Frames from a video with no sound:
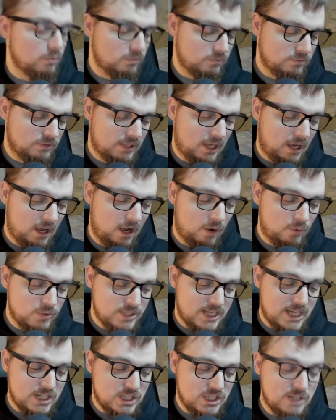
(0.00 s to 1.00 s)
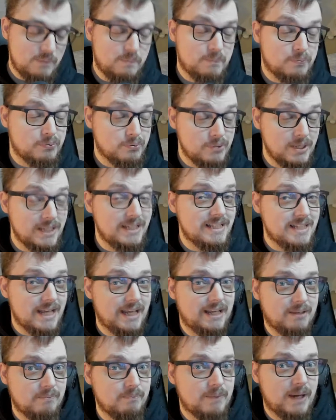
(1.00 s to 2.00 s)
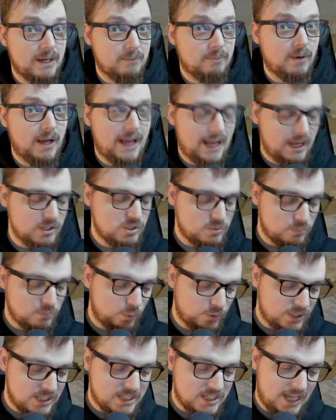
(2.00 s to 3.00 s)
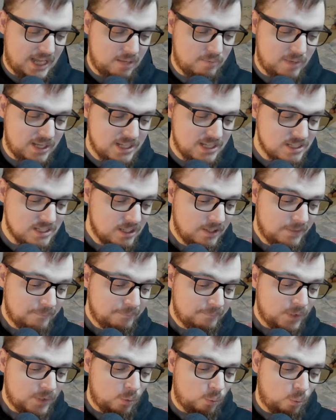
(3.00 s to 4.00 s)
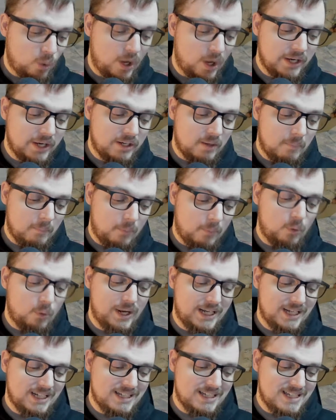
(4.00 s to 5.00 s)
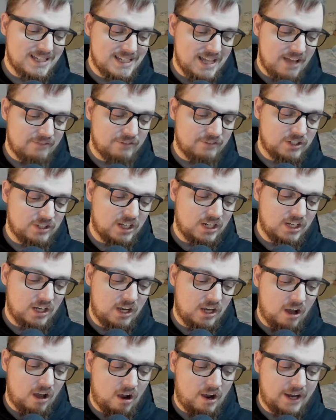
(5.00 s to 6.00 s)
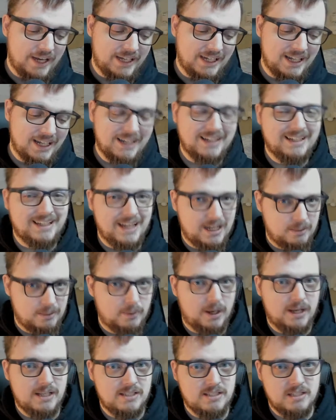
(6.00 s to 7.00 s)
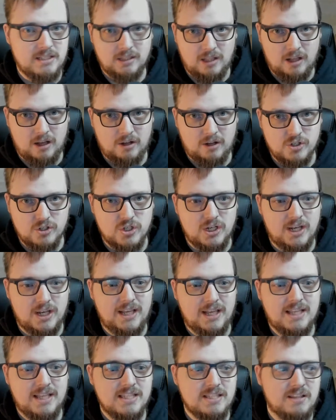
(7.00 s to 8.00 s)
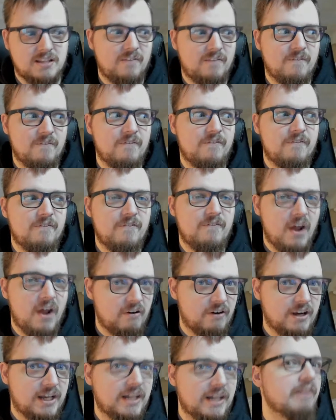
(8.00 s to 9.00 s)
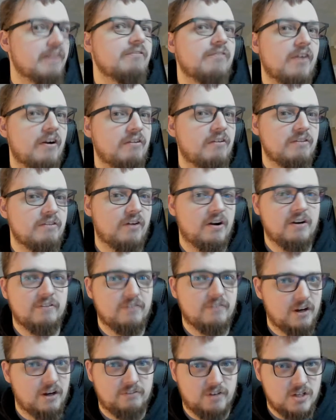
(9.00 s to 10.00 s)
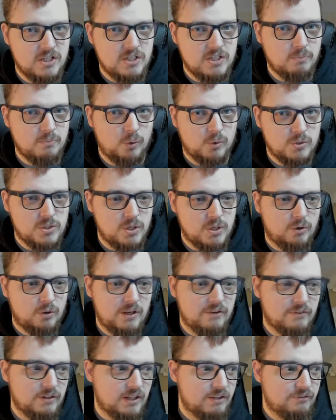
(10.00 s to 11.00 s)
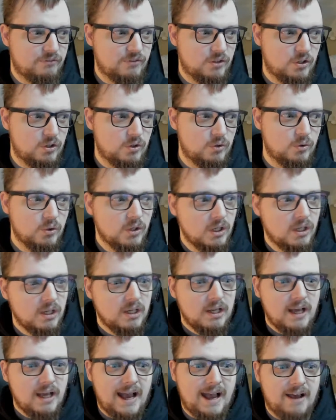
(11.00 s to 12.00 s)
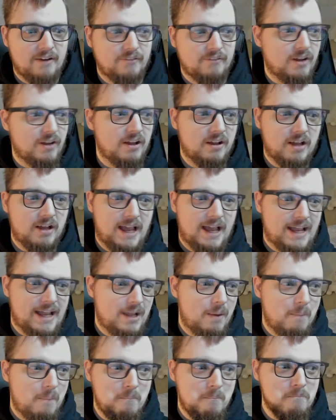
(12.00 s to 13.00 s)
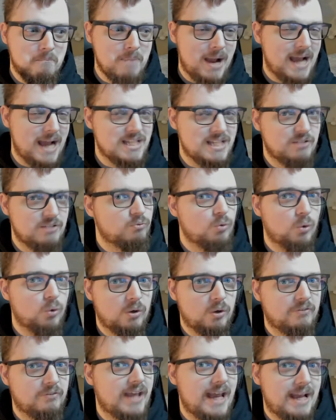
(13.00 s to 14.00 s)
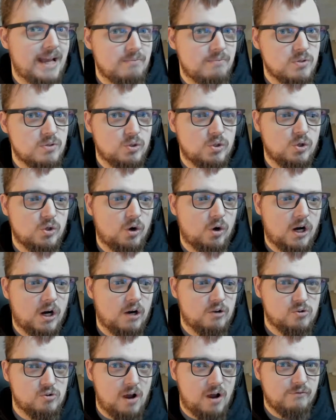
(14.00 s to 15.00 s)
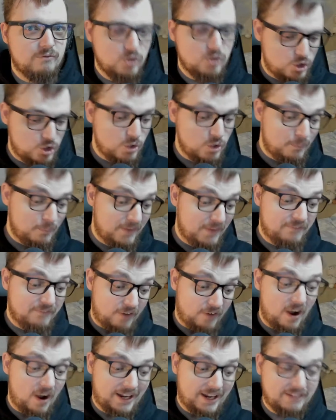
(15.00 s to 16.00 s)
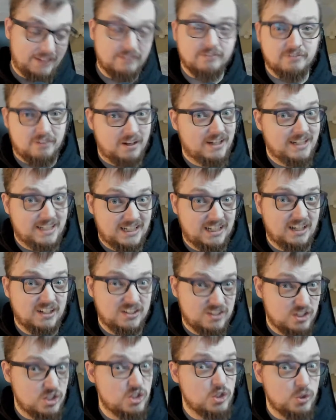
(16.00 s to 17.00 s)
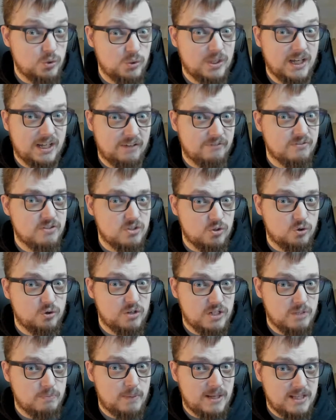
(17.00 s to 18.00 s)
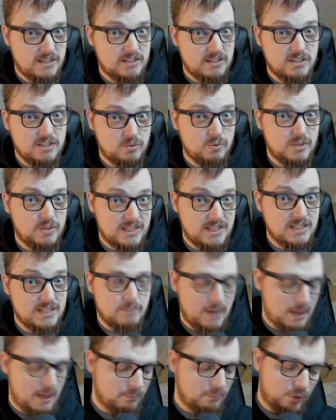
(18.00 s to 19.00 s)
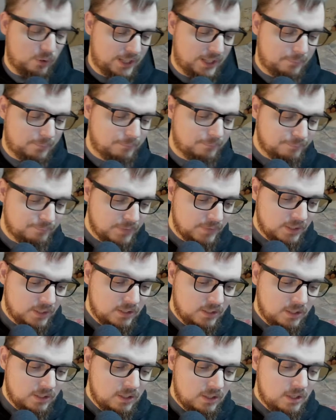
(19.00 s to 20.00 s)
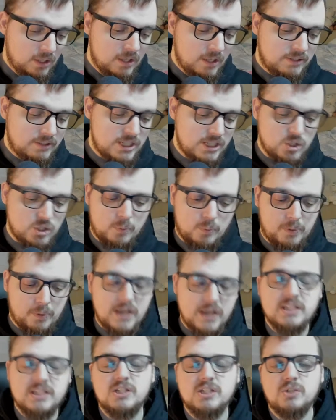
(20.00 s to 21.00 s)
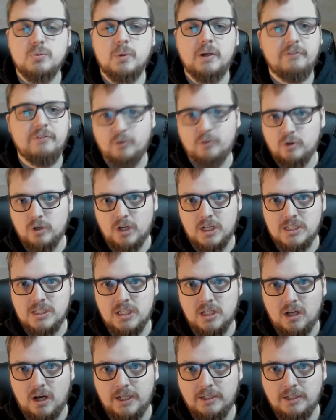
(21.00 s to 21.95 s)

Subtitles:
I was actually pretty taken back by how small this game is. 1.79 gigabytes large. It is very, very, very, very, very small. So even if you have a massive wall of games on your hard drive, you should be fine finding under 2 gig of storage space to squeeze this bad boy in. Digital price is $24.99.